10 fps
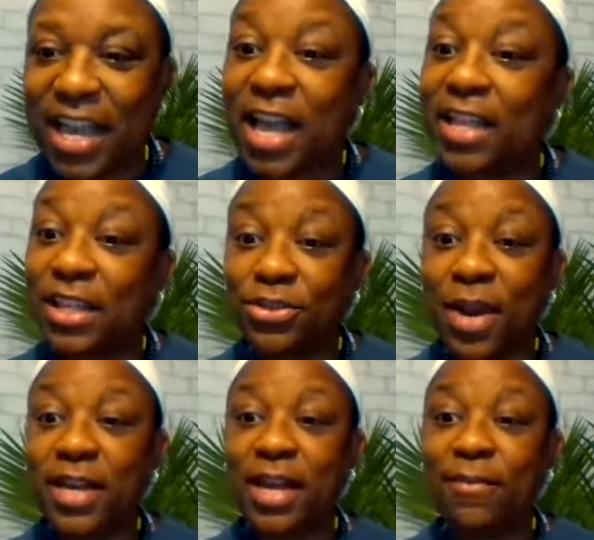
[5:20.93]
Yeah,
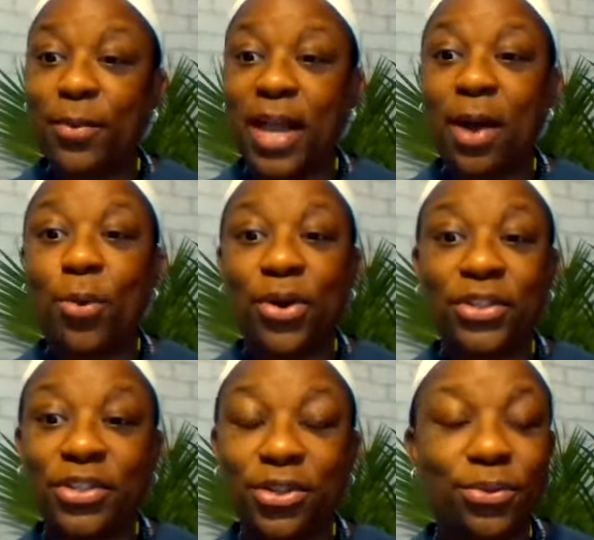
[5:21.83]
that's right, David. We got
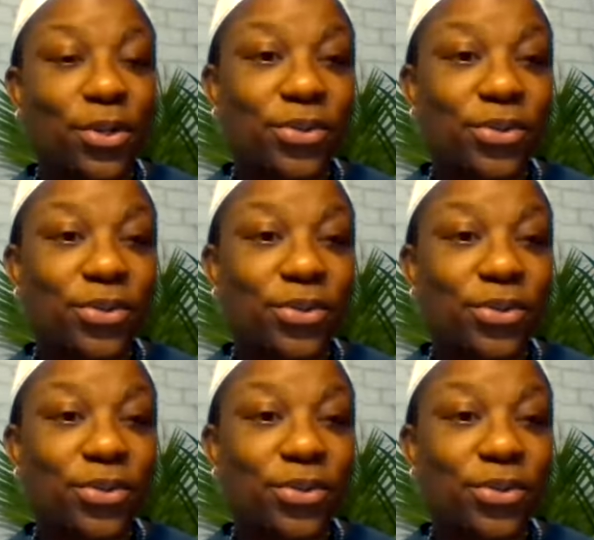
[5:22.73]
work to do.